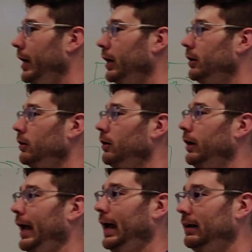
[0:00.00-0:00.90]
make
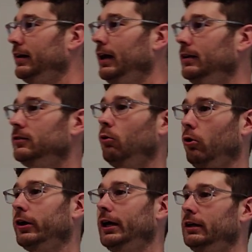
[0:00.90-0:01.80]
AND gates,
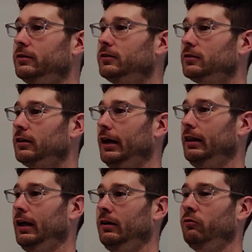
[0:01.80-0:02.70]
OR gates,
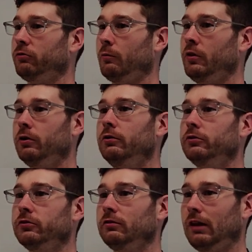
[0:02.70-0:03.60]
and then from
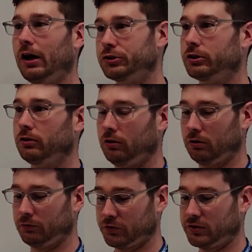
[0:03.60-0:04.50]
those
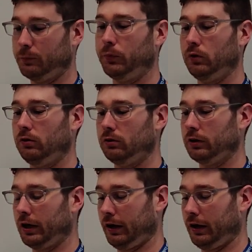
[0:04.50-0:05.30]
logical, simple